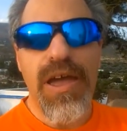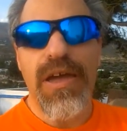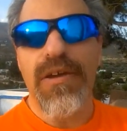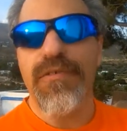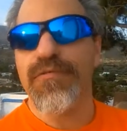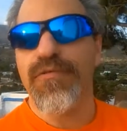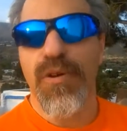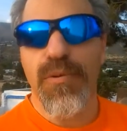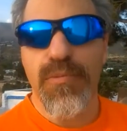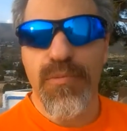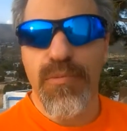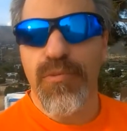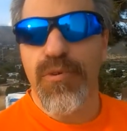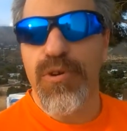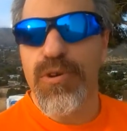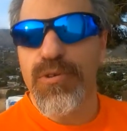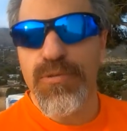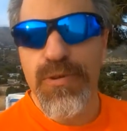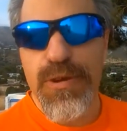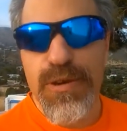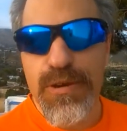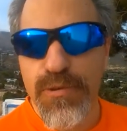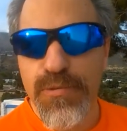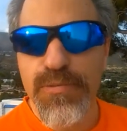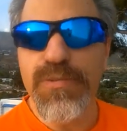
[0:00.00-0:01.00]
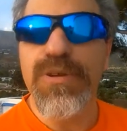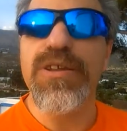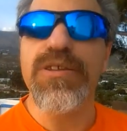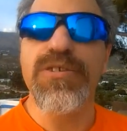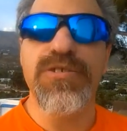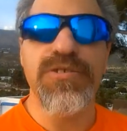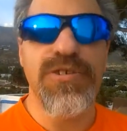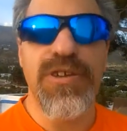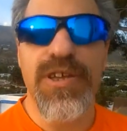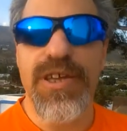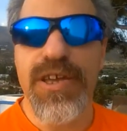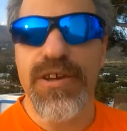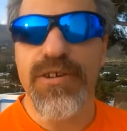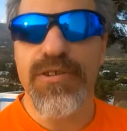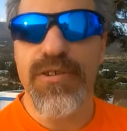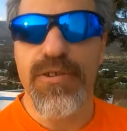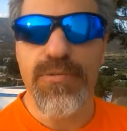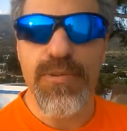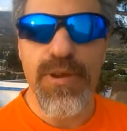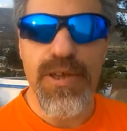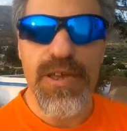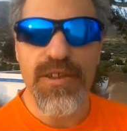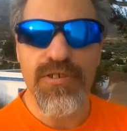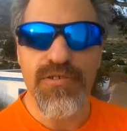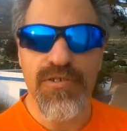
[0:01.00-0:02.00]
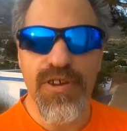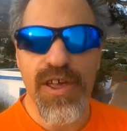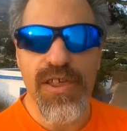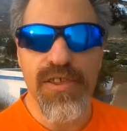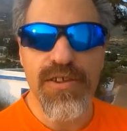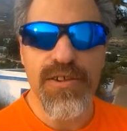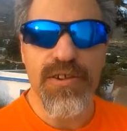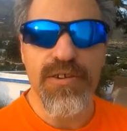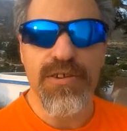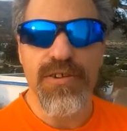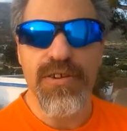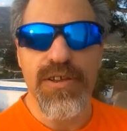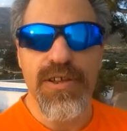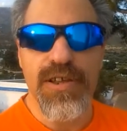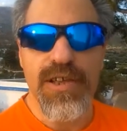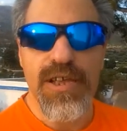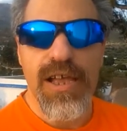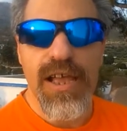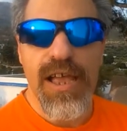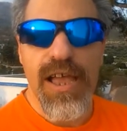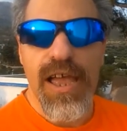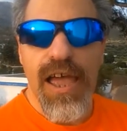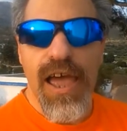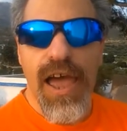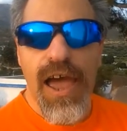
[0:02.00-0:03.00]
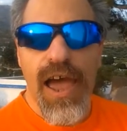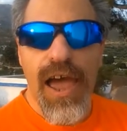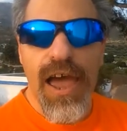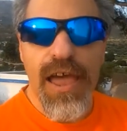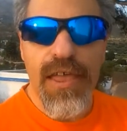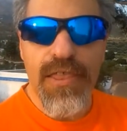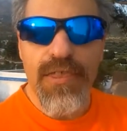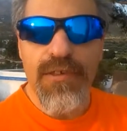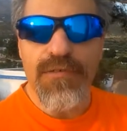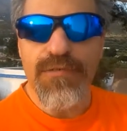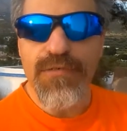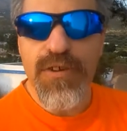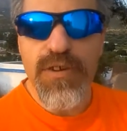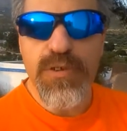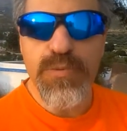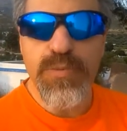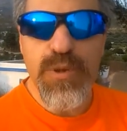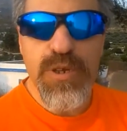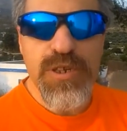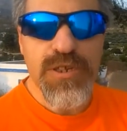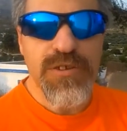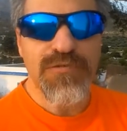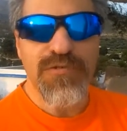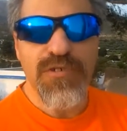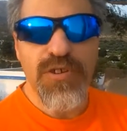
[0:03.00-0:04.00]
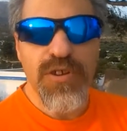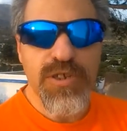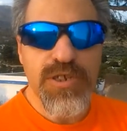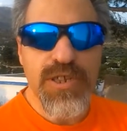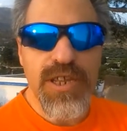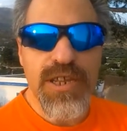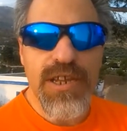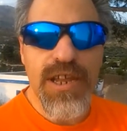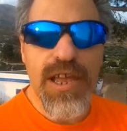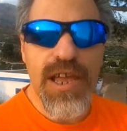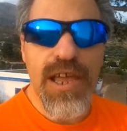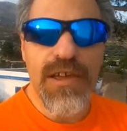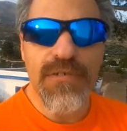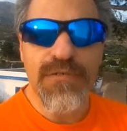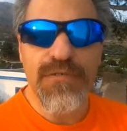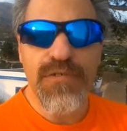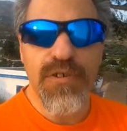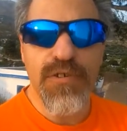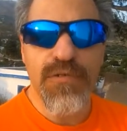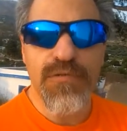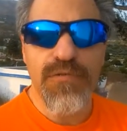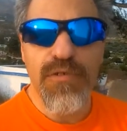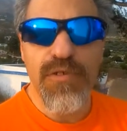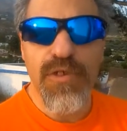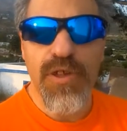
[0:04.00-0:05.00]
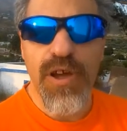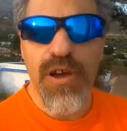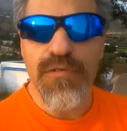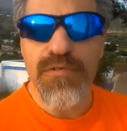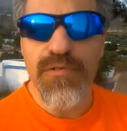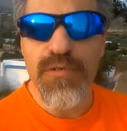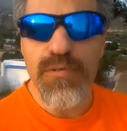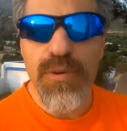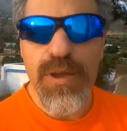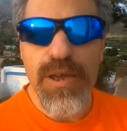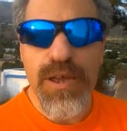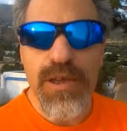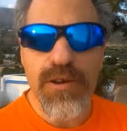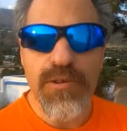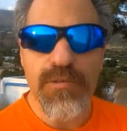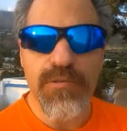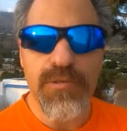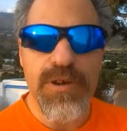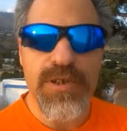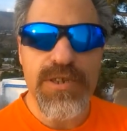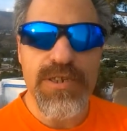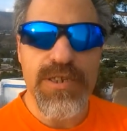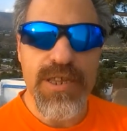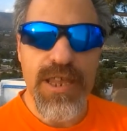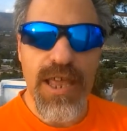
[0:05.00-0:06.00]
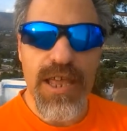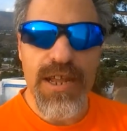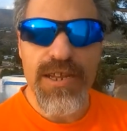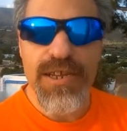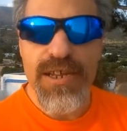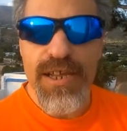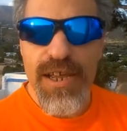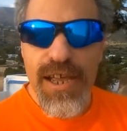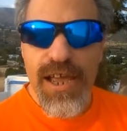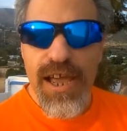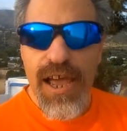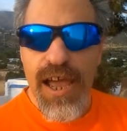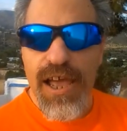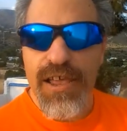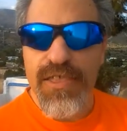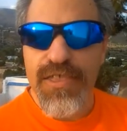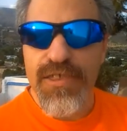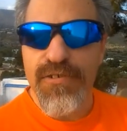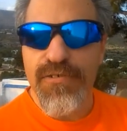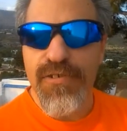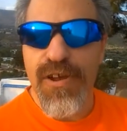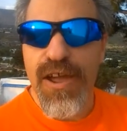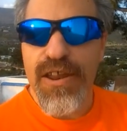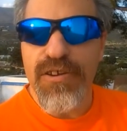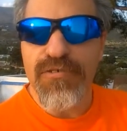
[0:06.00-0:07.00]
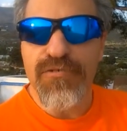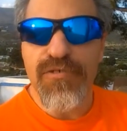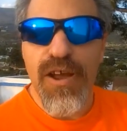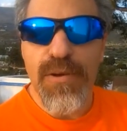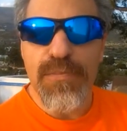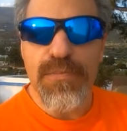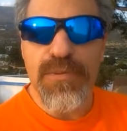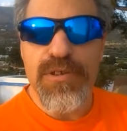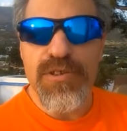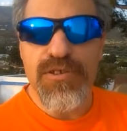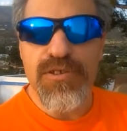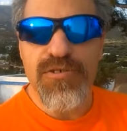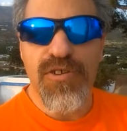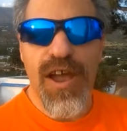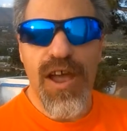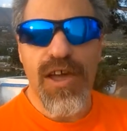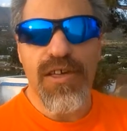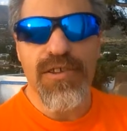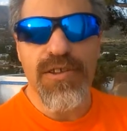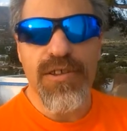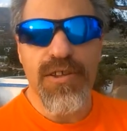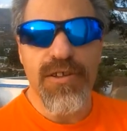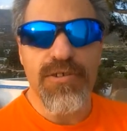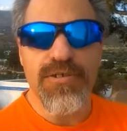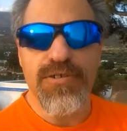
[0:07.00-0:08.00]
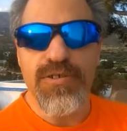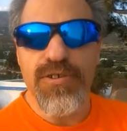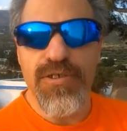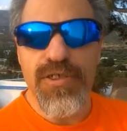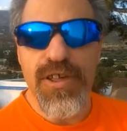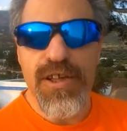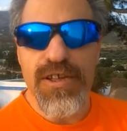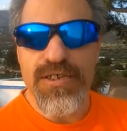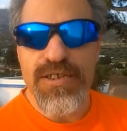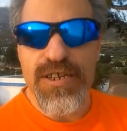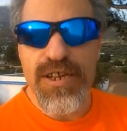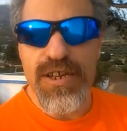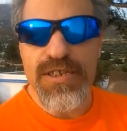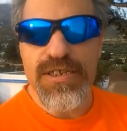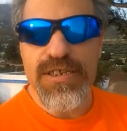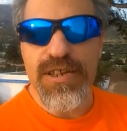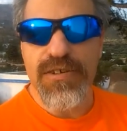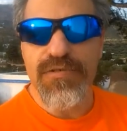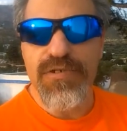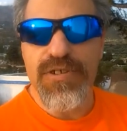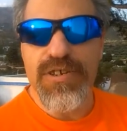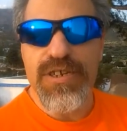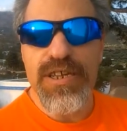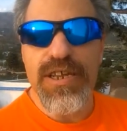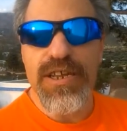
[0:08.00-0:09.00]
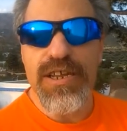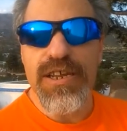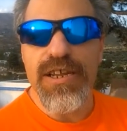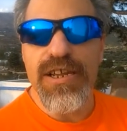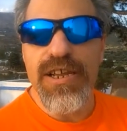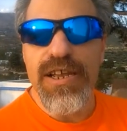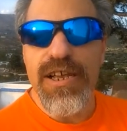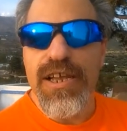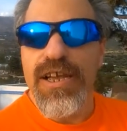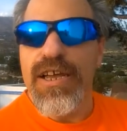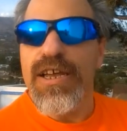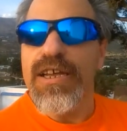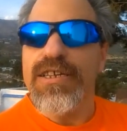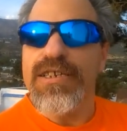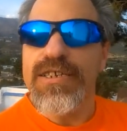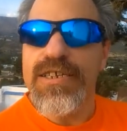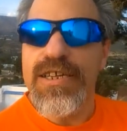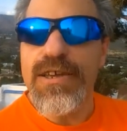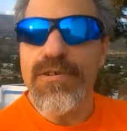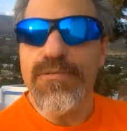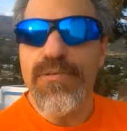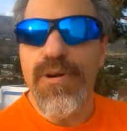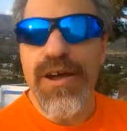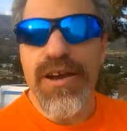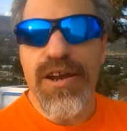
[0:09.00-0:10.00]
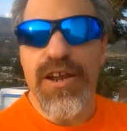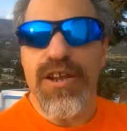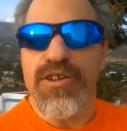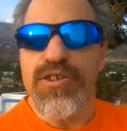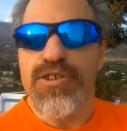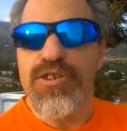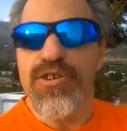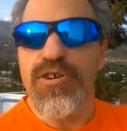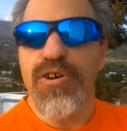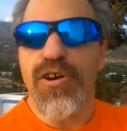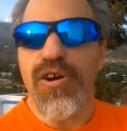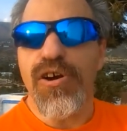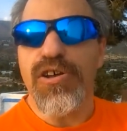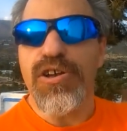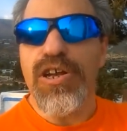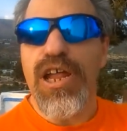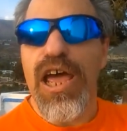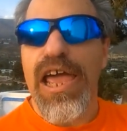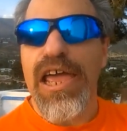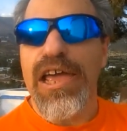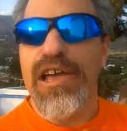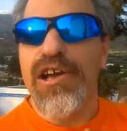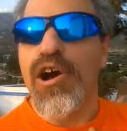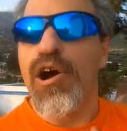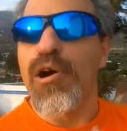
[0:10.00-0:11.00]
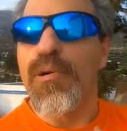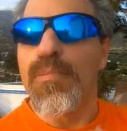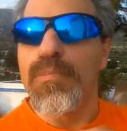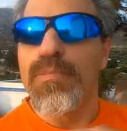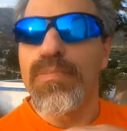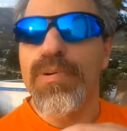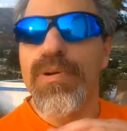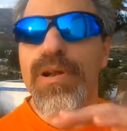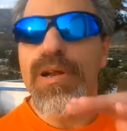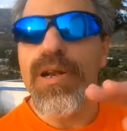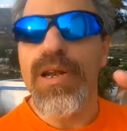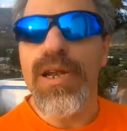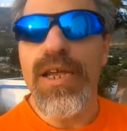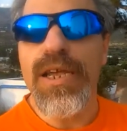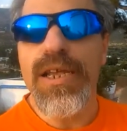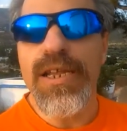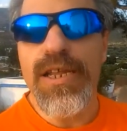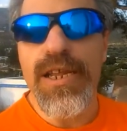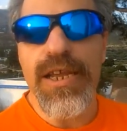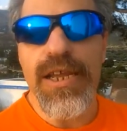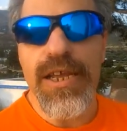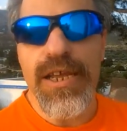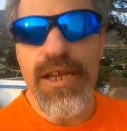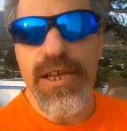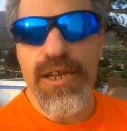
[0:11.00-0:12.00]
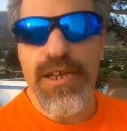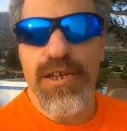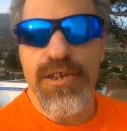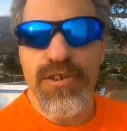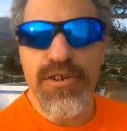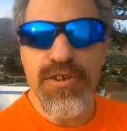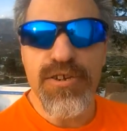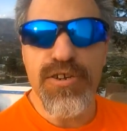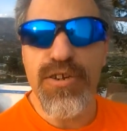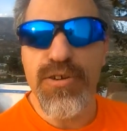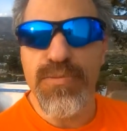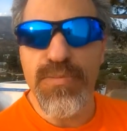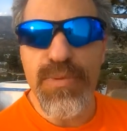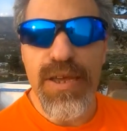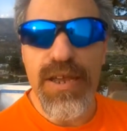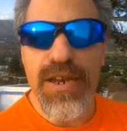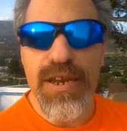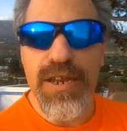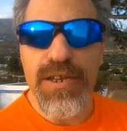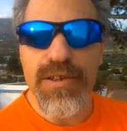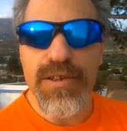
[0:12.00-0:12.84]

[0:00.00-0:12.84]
from what we normally do here on the Week in Triathlon. And the first piece of news that I have for you of the week was that at the Grand Rapids Triathlon 2017, T1 took on a completely new meaning.